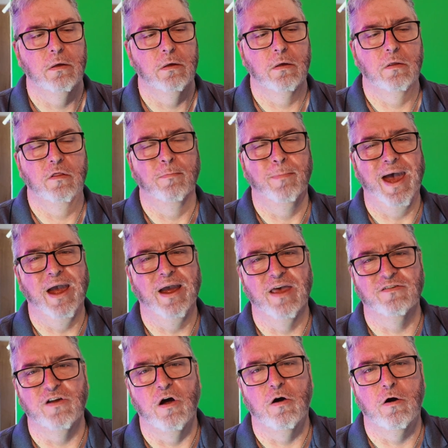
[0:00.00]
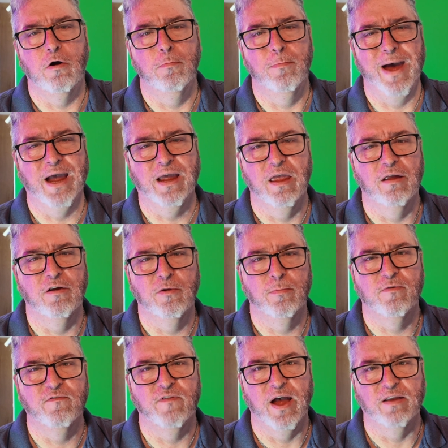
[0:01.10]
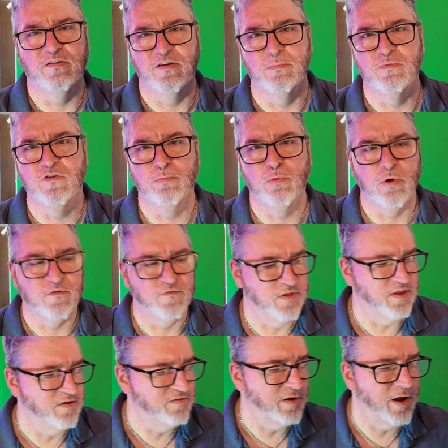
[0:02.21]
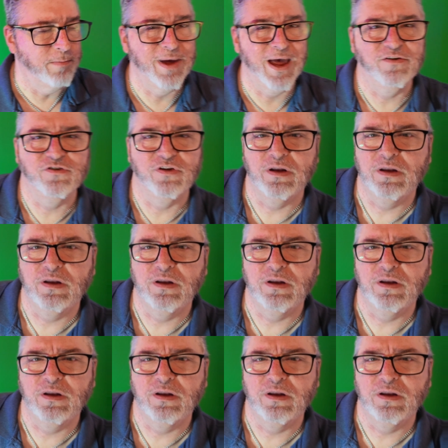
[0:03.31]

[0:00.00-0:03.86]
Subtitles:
bag has a hard backing to provide some support for this. So I imagine